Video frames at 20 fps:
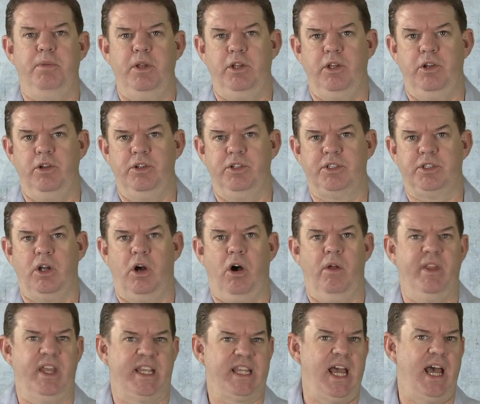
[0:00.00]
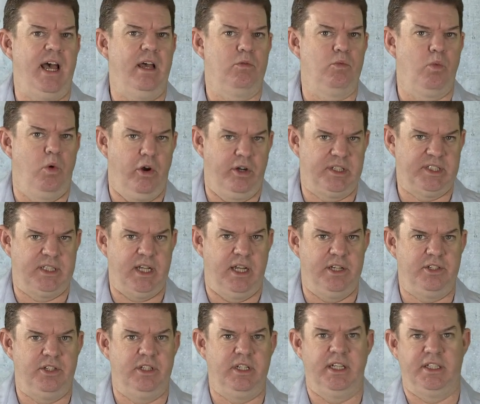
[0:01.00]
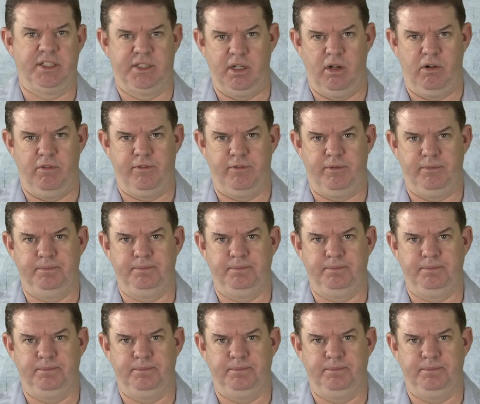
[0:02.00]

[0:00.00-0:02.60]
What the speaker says: used on the CAD workstation itself.